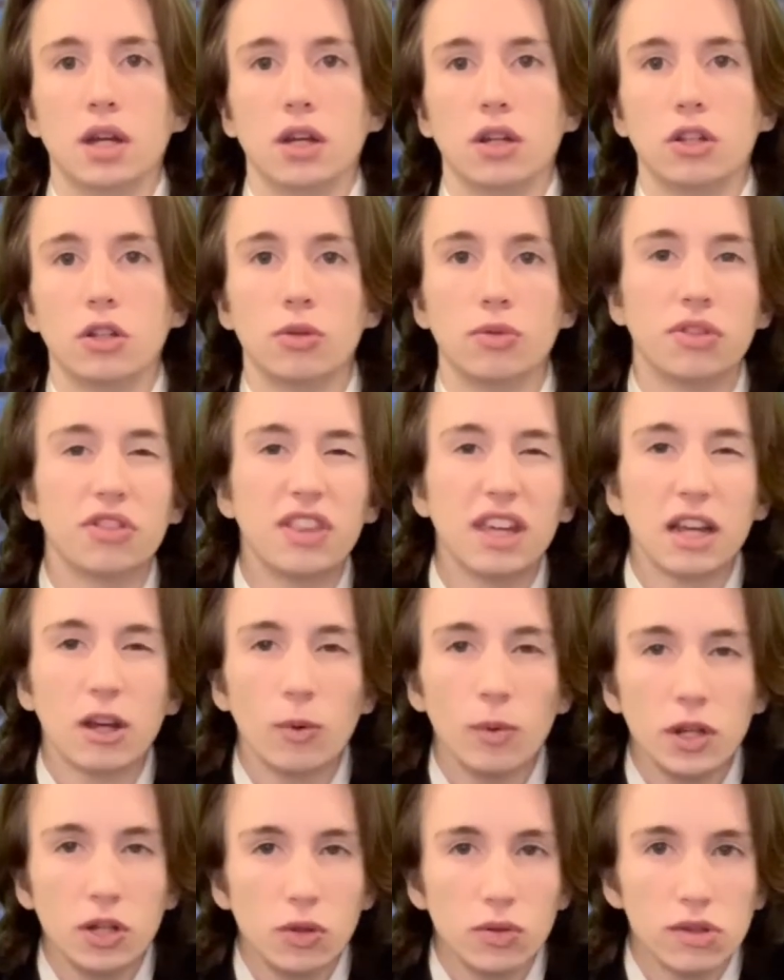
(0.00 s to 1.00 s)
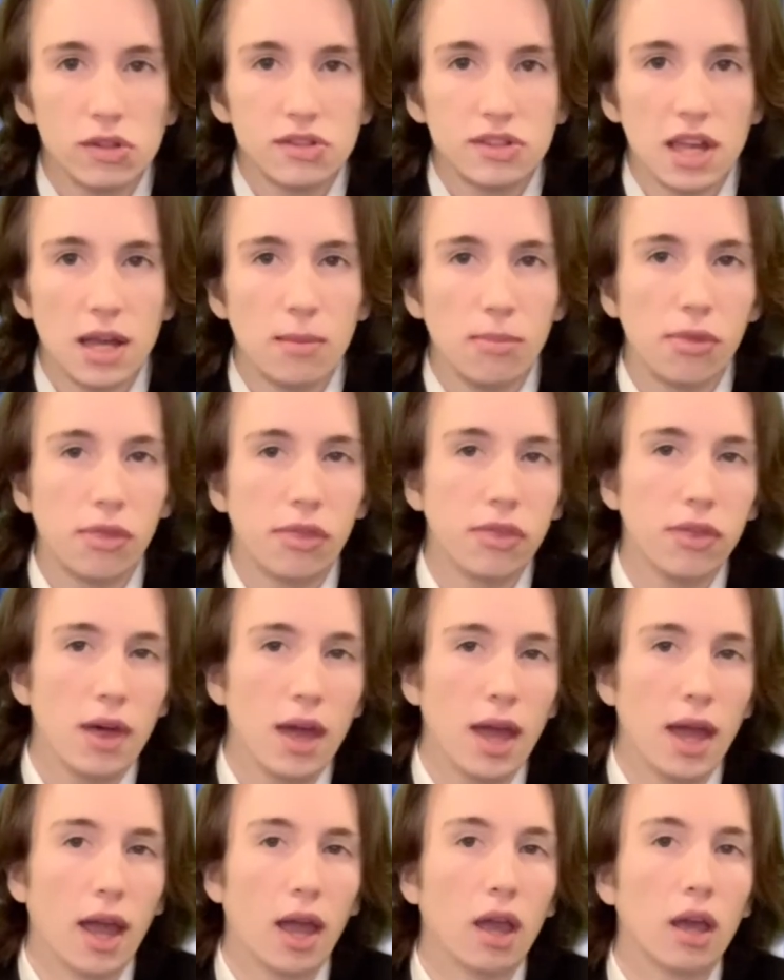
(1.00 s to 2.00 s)
you'd think we do the same
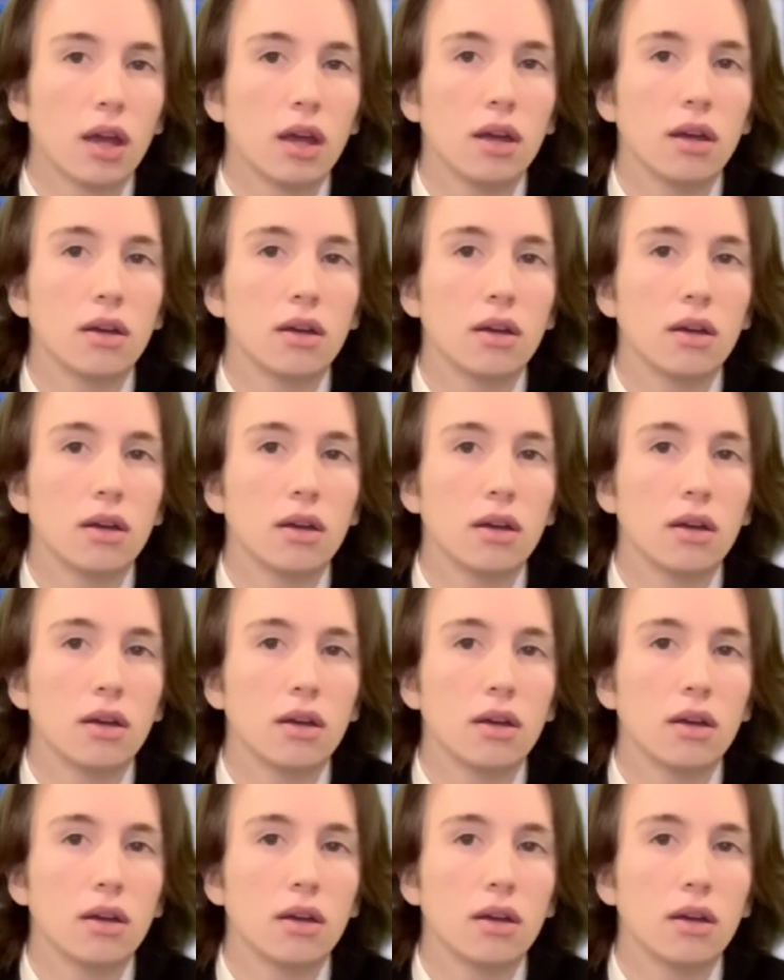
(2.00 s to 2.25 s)
thing.